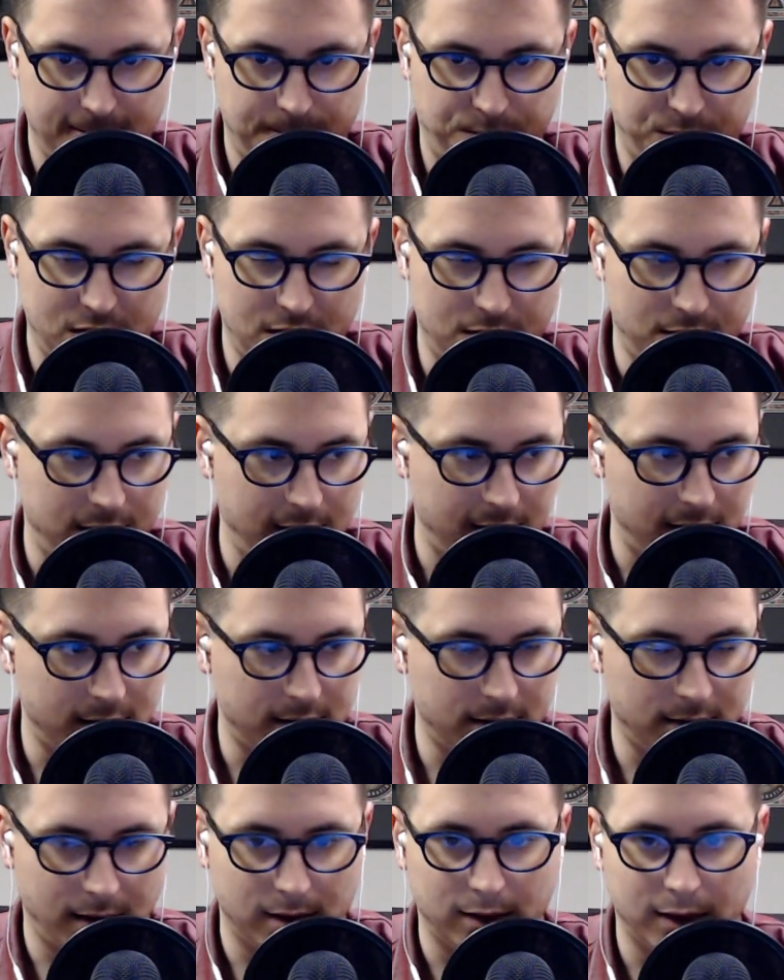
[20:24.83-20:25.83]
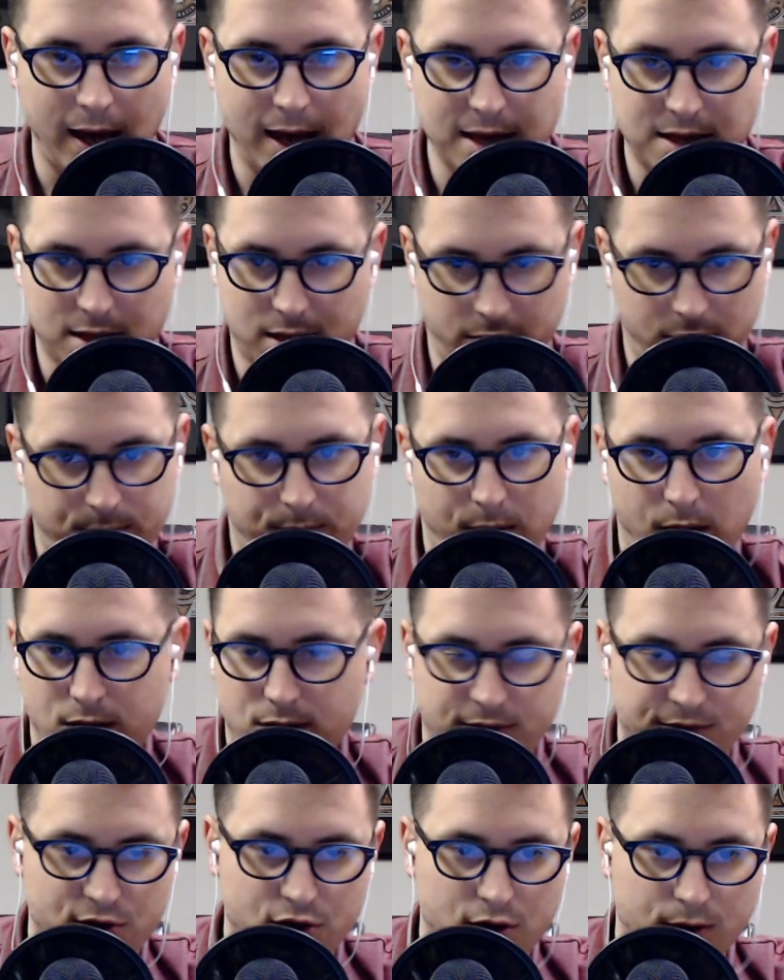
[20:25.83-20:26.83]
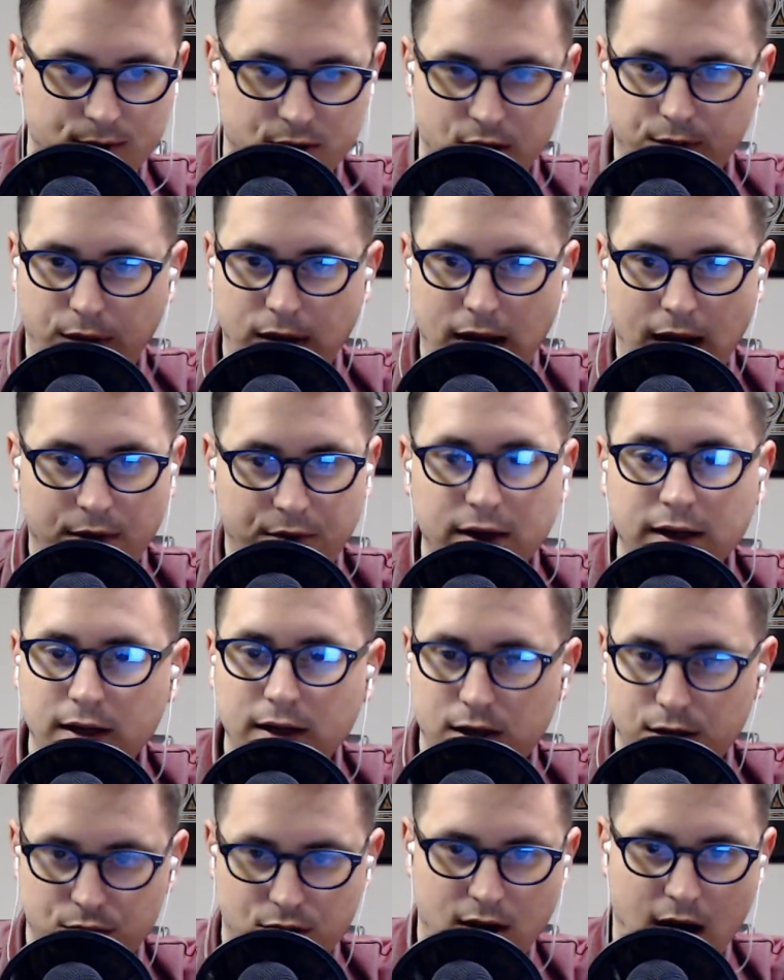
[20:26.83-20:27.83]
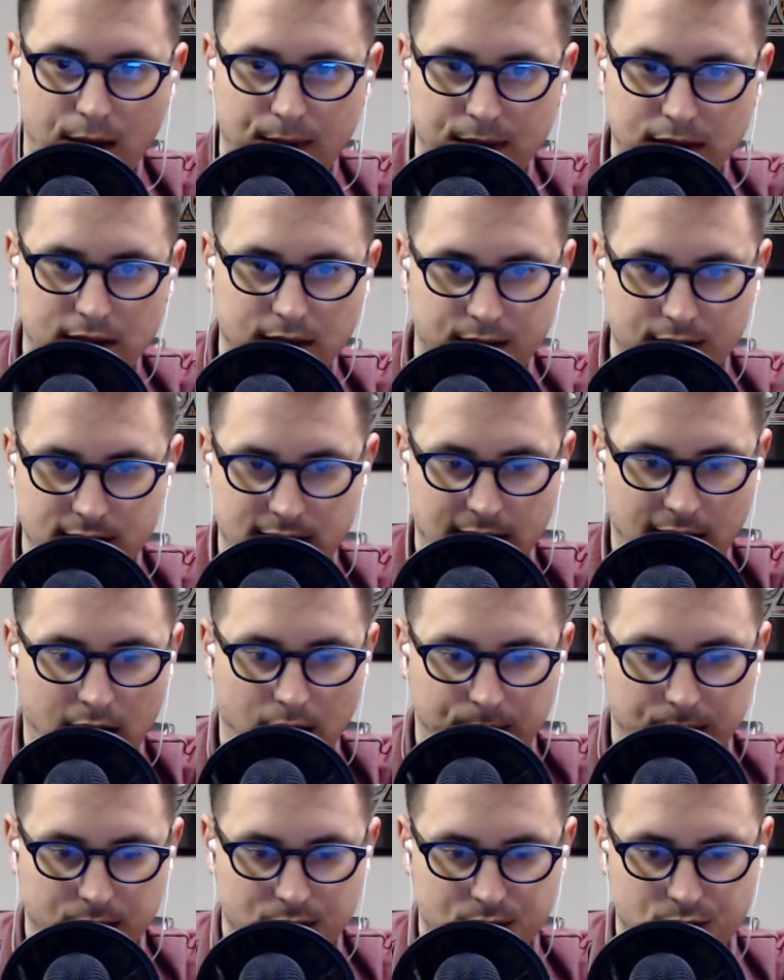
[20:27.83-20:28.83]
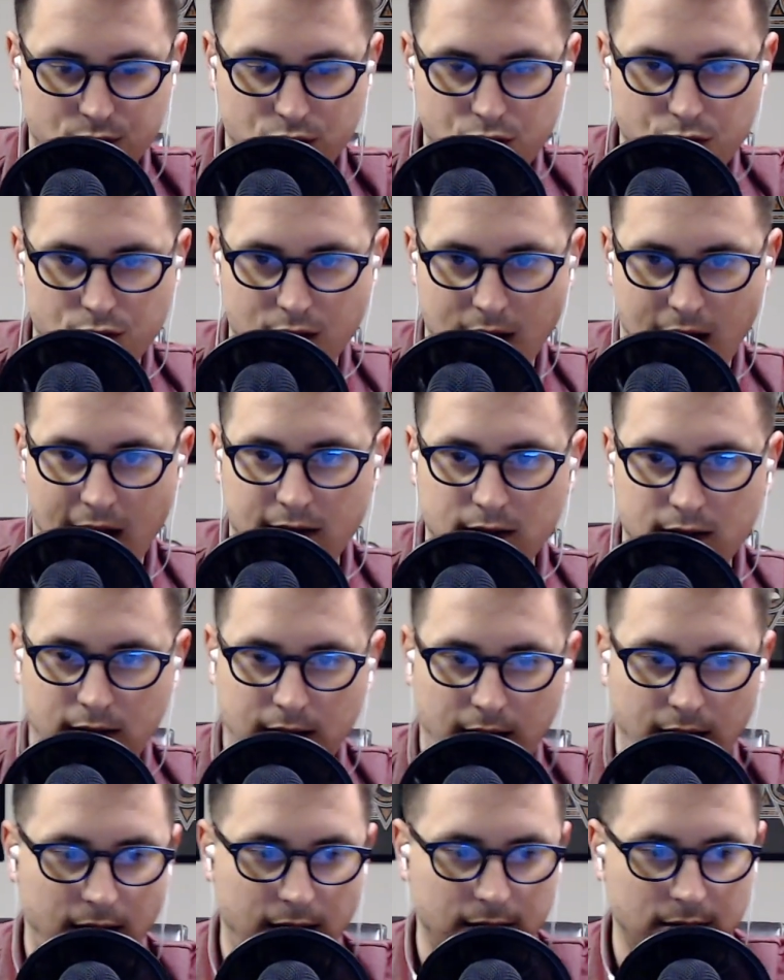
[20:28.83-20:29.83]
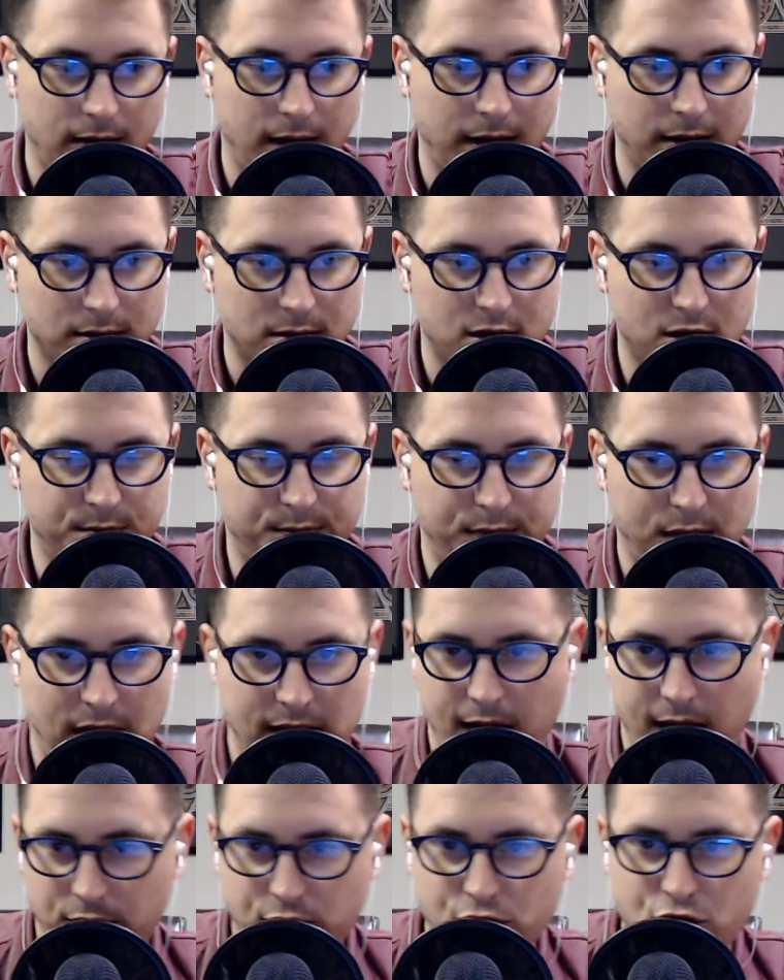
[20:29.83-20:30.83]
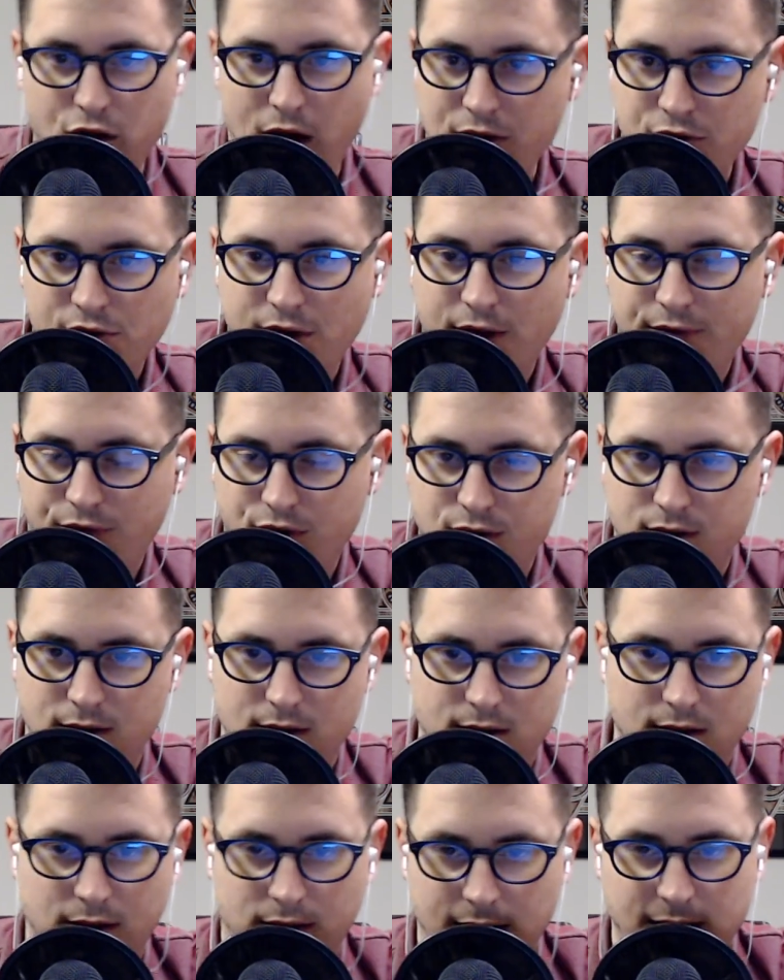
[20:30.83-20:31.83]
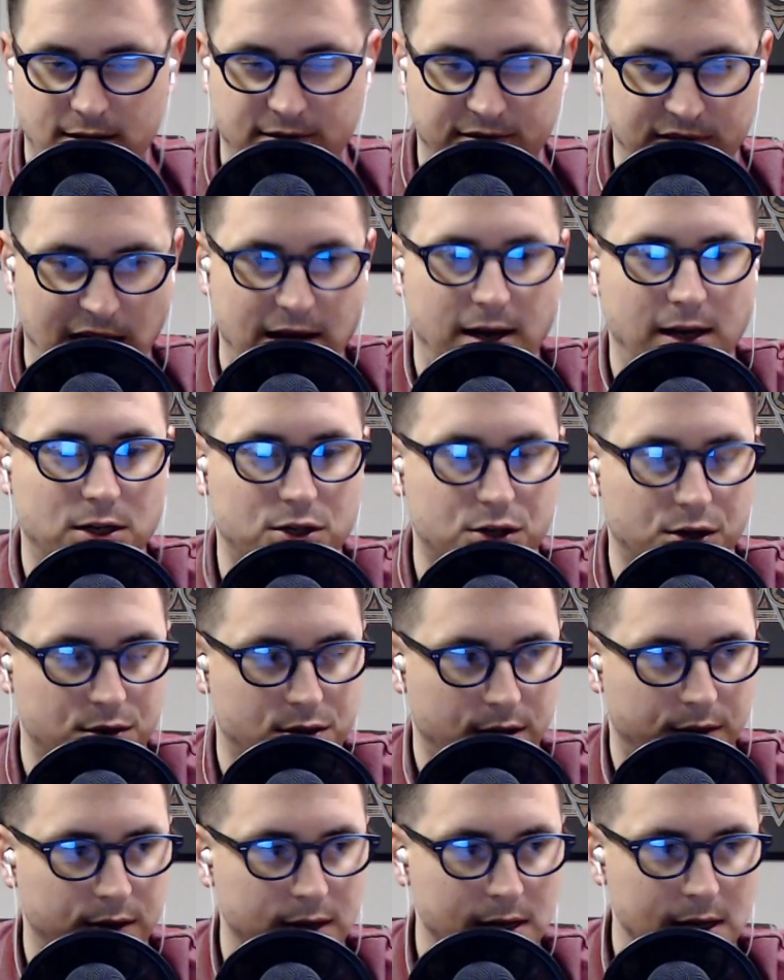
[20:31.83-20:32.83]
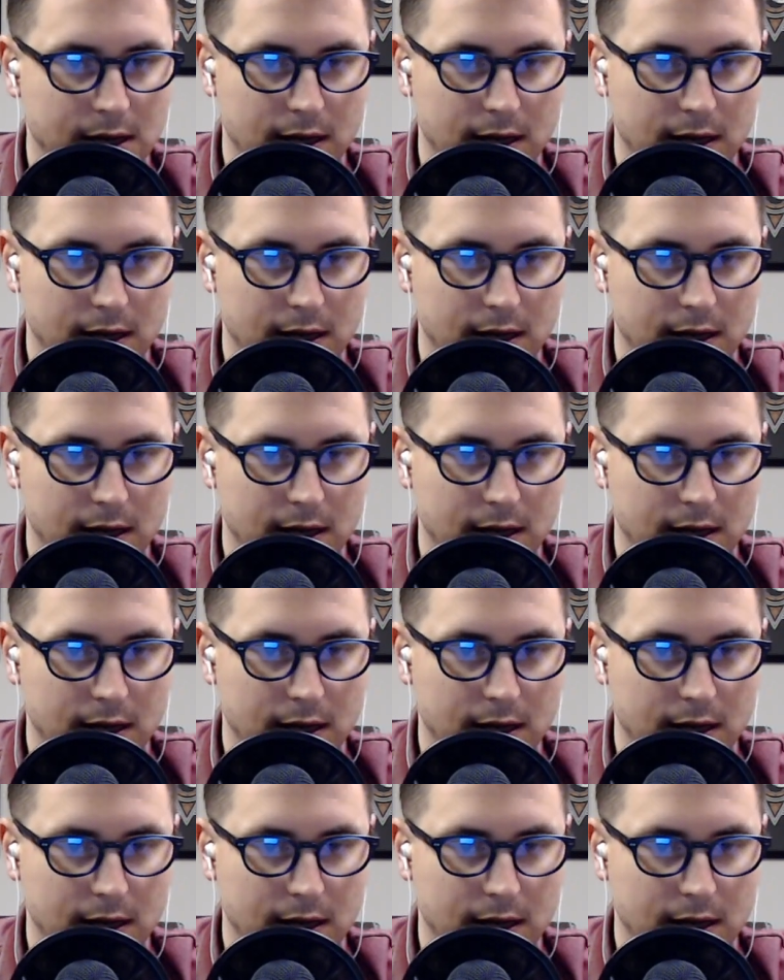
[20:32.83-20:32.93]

the the less clear parts of scripture and we and we use commentaries to help us do that and and, spot out cross references and things of that nature so